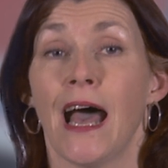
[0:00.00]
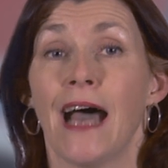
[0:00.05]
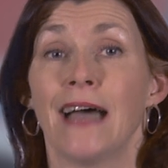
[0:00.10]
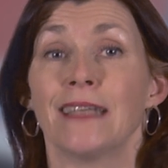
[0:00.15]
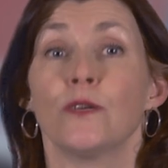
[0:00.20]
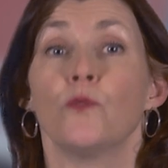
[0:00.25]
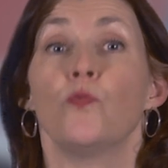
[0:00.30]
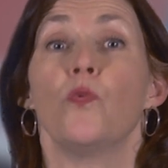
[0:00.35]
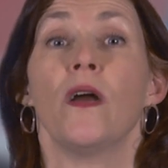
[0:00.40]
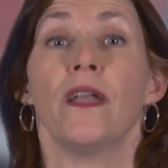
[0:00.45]

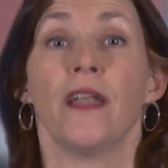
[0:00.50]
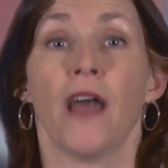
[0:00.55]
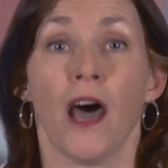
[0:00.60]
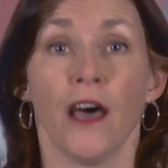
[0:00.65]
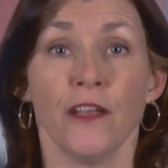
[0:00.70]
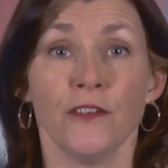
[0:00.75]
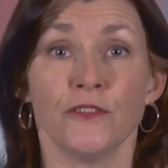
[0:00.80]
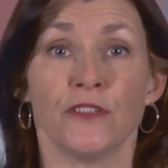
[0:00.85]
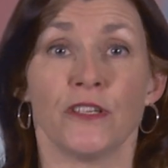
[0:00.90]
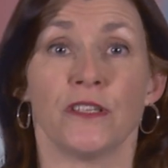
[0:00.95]
and a
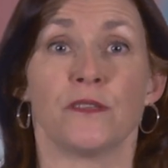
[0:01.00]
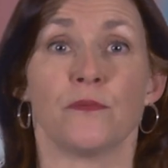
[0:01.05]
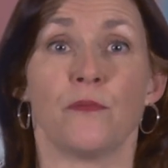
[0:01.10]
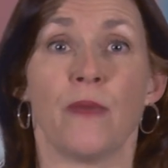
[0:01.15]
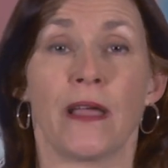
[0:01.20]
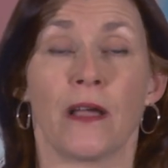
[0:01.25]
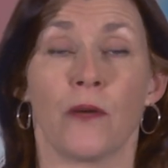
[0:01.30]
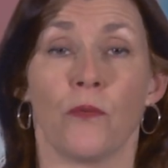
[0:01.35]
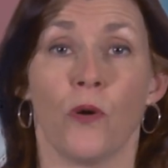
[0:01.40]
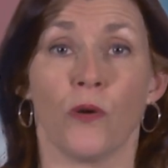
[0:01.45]
100
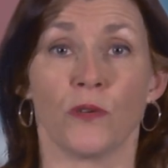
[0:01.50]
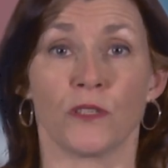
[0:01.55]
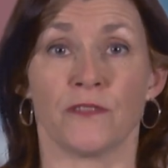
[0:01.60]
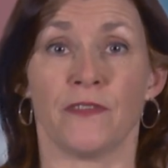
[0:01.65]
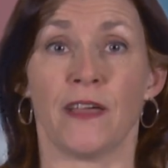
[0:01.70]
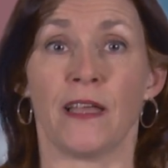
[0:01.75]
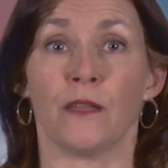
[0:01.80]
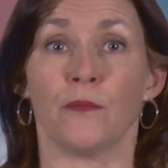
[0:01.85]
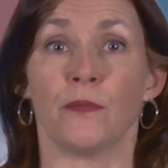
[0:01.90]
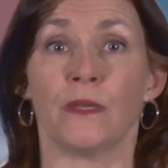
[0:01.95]
megawatt
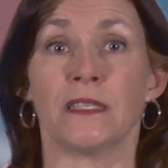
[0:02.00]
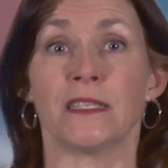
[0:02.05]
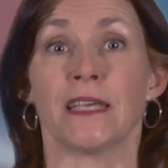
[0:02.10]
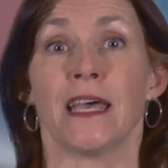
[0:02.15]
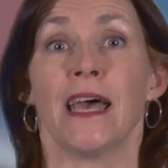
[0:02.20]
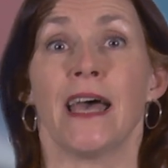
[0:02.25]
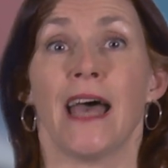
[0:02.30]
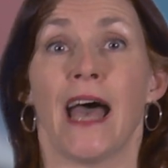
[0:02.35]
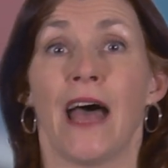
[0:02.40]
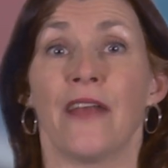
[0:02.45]
development
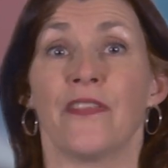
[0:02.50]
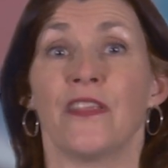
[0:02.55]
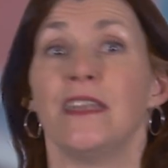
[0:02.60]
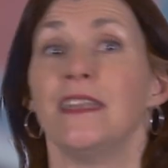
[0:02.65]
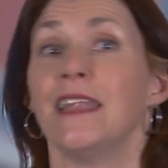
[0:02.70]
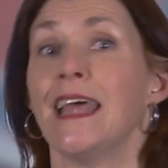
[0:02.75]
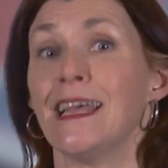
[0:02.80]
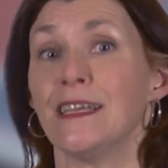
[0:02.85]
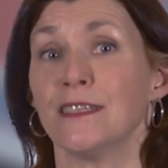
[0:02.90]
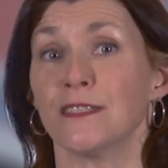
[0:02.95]
at the
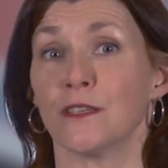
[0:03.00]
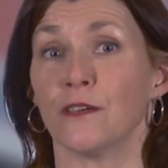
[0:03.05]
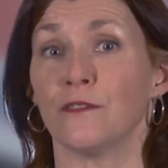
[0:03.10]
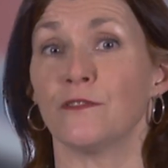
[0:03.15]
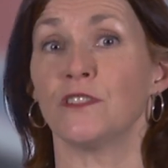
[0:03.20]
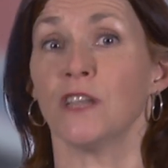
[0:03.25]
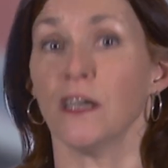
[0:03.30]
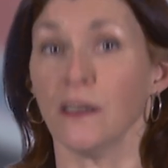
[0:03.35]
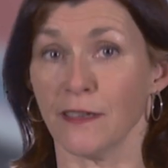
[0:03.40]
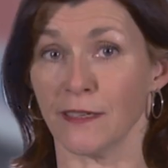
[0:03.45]
Ness
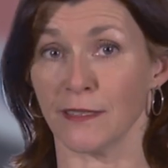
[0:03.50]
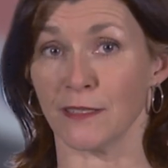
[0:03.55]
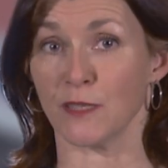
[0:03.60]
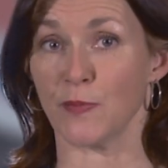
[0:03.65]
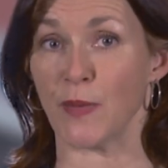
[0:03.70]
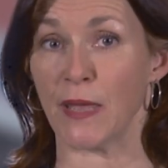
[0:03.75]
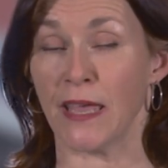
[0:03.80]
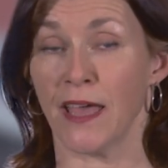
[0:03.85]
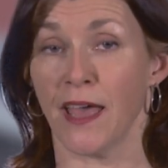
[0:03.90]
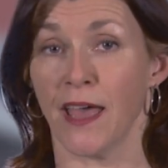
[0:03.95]
of
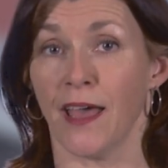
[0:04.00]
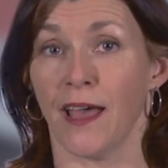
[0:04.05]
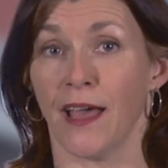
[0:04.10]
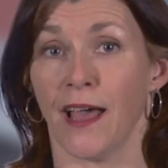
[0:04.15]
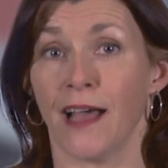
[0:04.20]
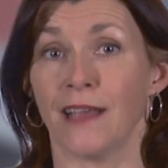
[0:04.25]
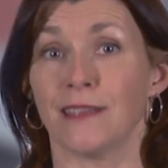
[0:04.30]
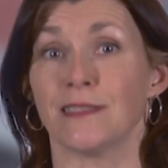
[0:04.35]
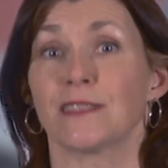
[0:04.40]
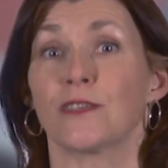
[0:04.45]
Duncansby
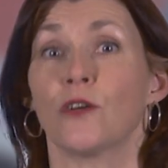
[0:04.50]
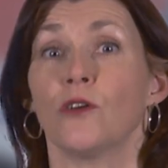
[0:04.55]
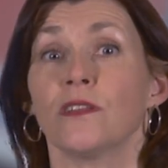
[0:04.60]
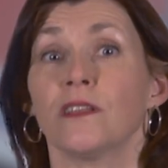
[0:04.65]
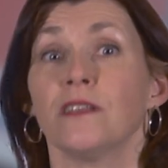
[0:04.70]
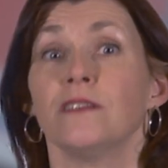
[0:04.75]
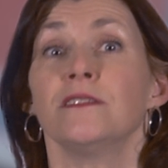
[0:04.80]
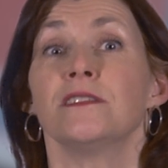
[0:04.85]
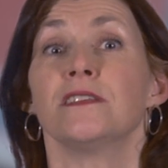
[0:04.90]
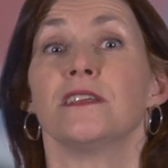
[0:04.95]
at
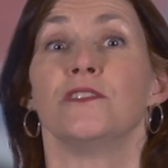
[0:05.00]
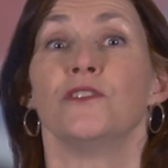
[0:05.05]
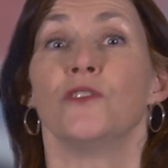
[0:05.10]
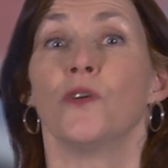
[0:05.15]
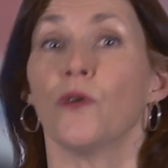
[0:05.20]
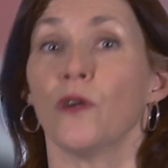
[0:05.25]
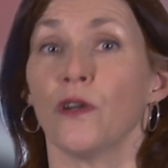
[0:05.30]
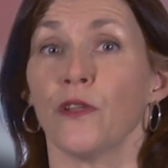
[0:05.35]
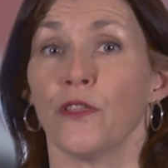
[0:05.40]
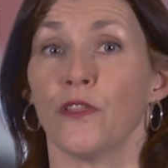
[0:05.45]
Scotland's
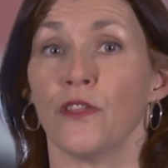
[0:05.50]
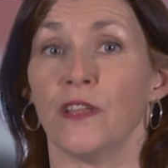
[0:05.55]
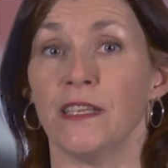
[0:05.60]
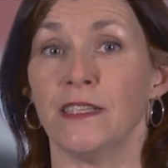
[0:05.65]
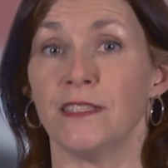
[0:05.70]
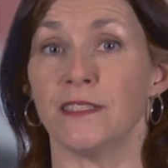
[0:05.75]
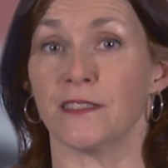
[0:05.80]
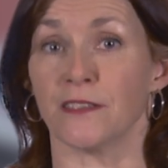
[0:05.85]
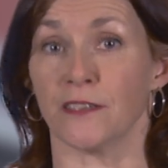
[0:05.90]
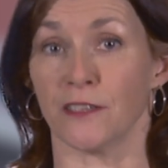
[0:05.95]

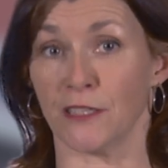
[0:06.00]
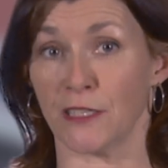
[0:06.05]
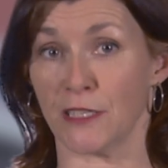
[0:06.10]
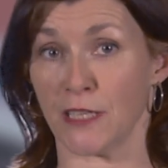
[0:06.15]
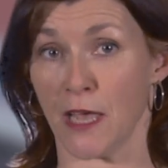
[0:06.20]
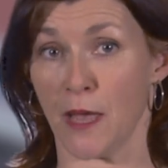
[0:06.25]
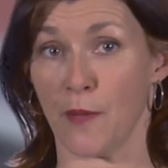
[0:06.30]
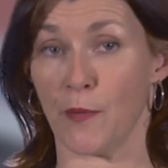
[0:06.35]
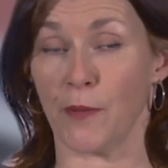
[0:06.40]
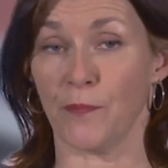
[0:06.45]
northeastern
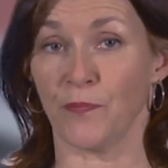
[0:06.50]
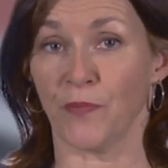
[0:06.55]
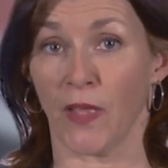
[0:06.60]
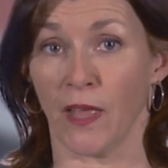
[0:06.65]
tip.